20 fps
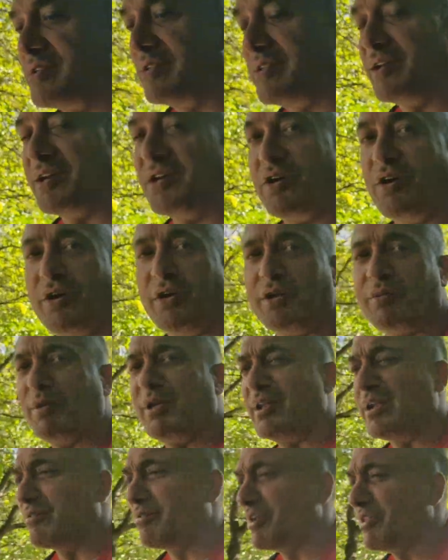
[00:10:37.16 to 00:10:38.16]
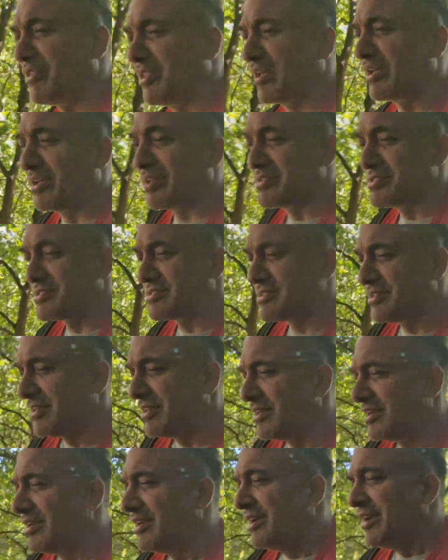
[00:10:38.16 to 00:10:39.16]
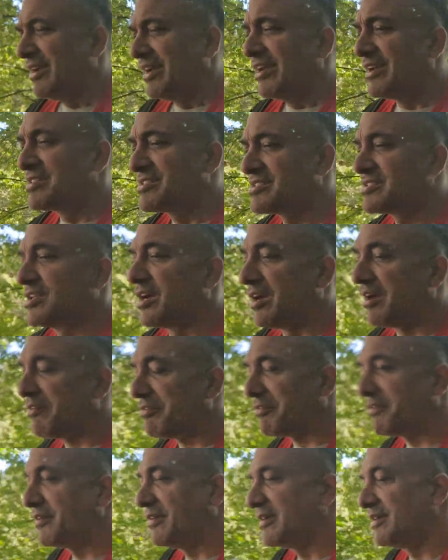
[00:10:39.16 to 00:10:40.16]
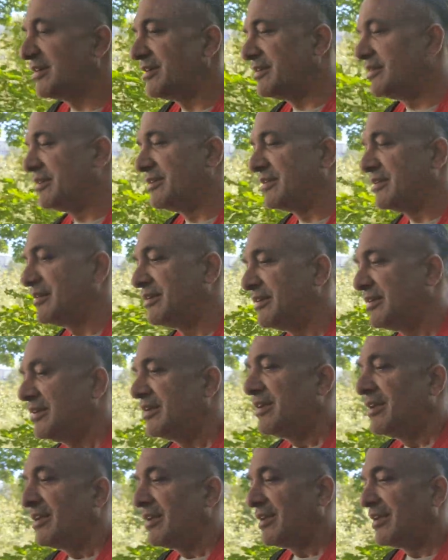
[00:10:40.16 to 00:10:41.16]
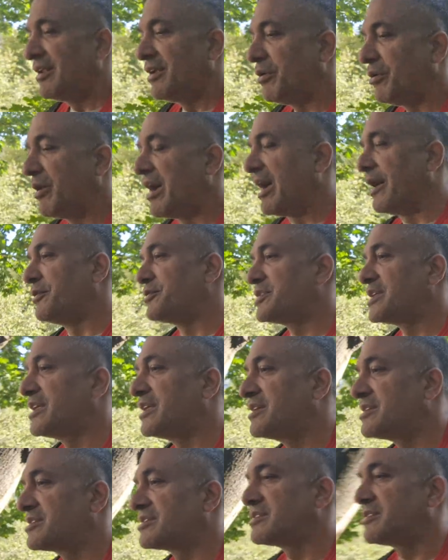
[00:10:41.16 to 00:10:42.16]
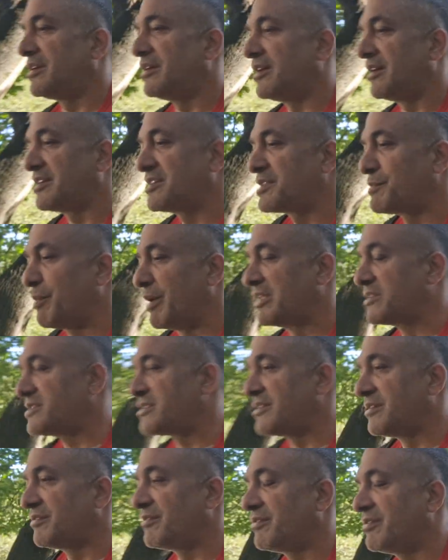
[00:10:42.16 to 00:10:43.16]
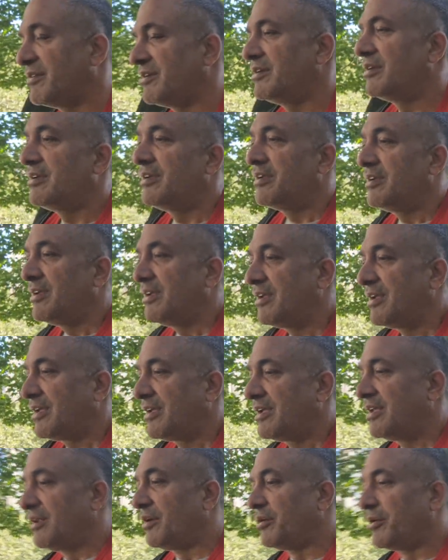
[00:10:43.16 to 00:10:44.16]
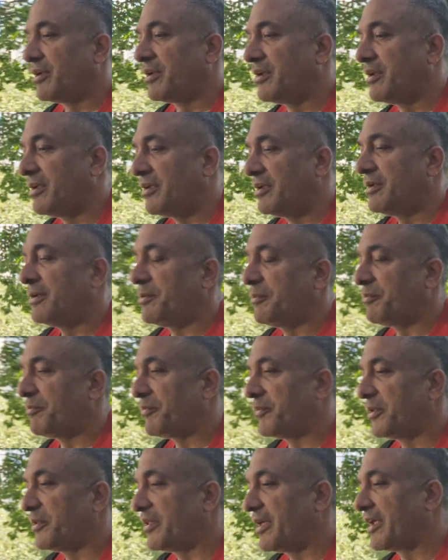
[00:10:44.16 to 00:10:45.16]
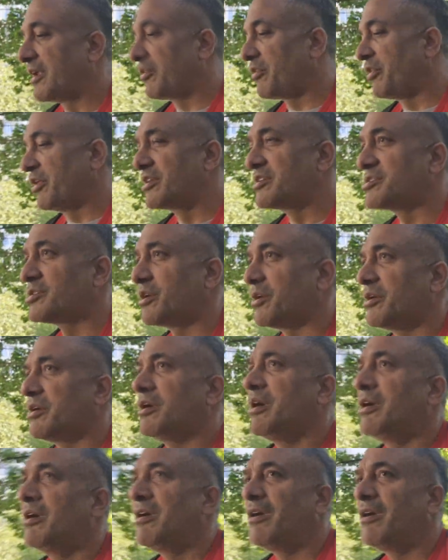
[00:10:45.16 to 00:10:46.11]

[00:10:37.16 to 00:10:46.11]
and the economy and everything. It's tough. You know, housing is expensive, you know, and a lot of things are